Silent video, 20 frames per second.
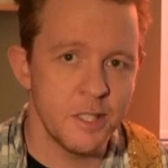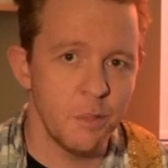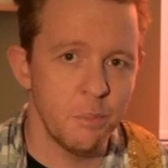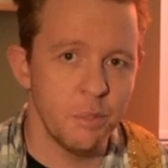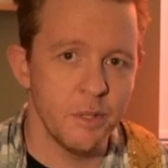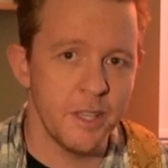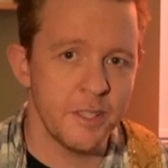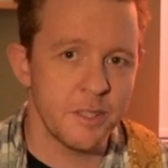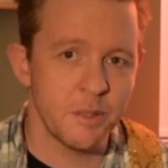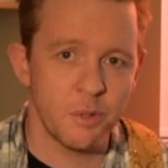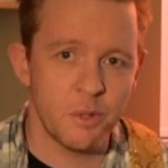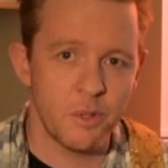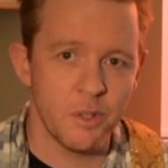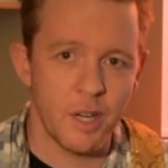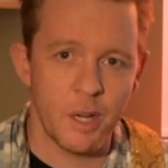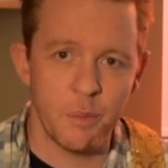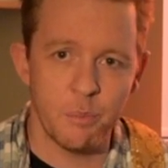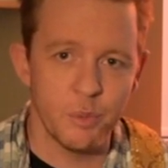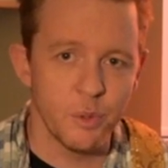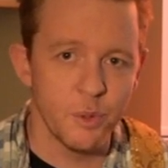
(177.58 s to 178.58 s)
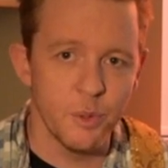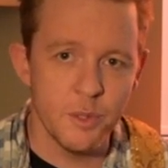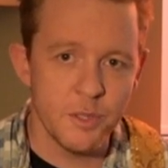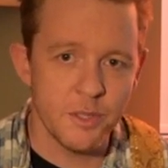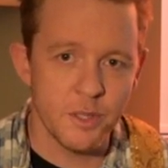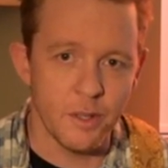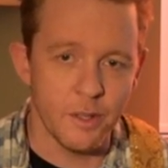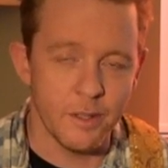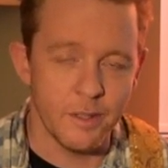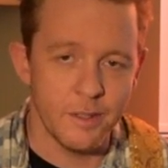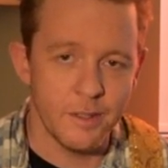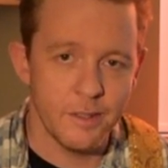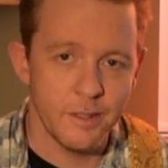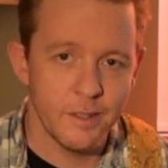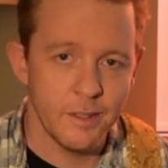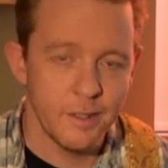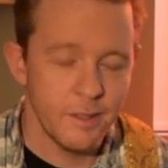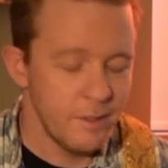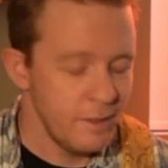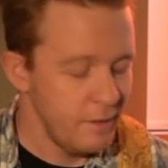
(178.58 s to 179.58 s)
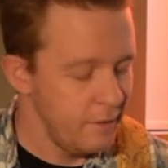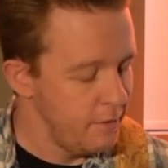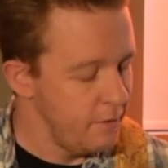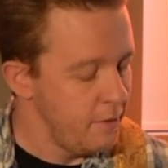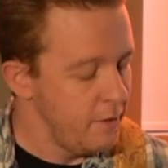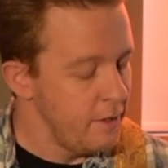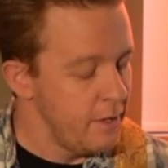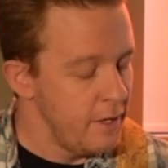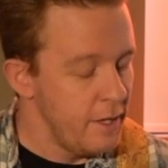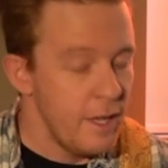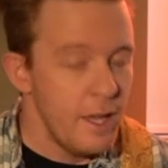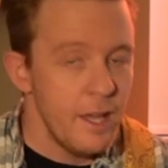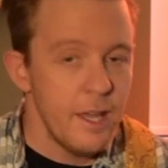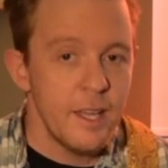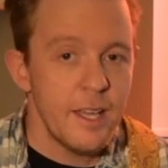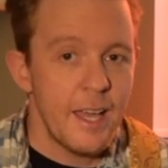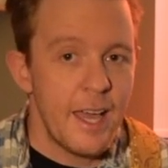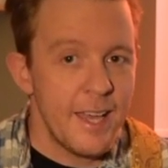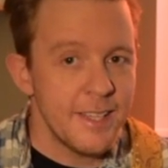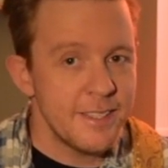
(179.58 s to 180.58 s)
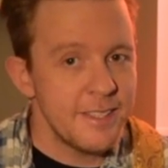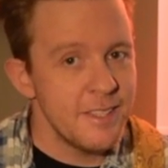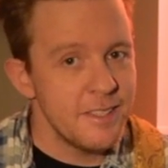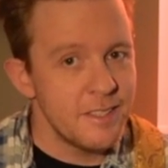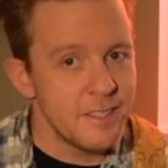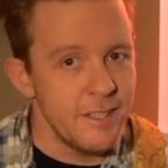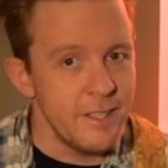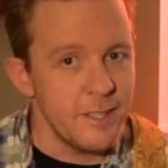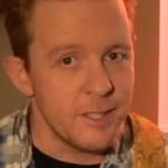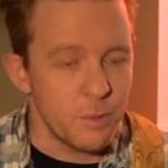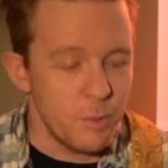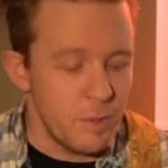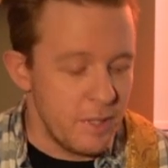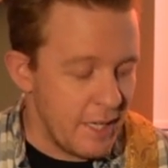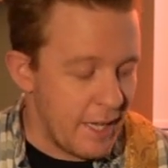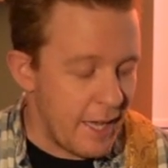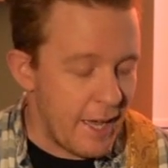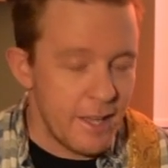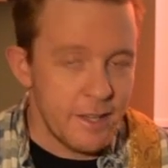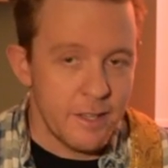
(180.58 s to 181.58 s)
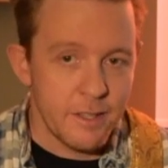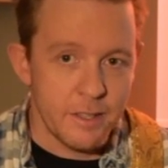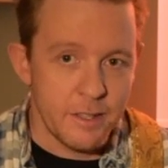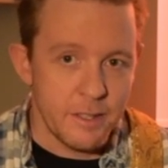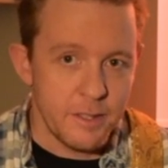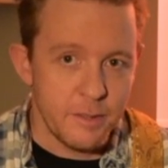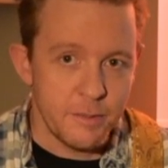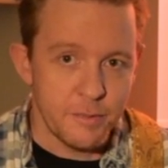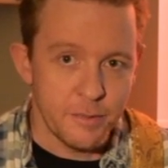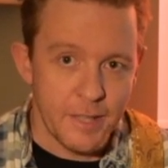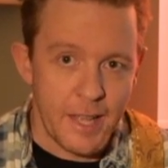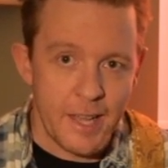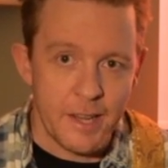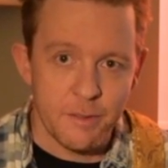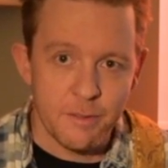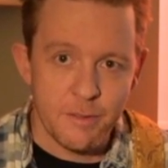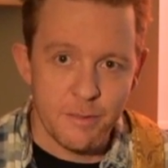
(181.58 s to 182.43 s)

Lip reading: to play some great blues on. As is this when you add the flattened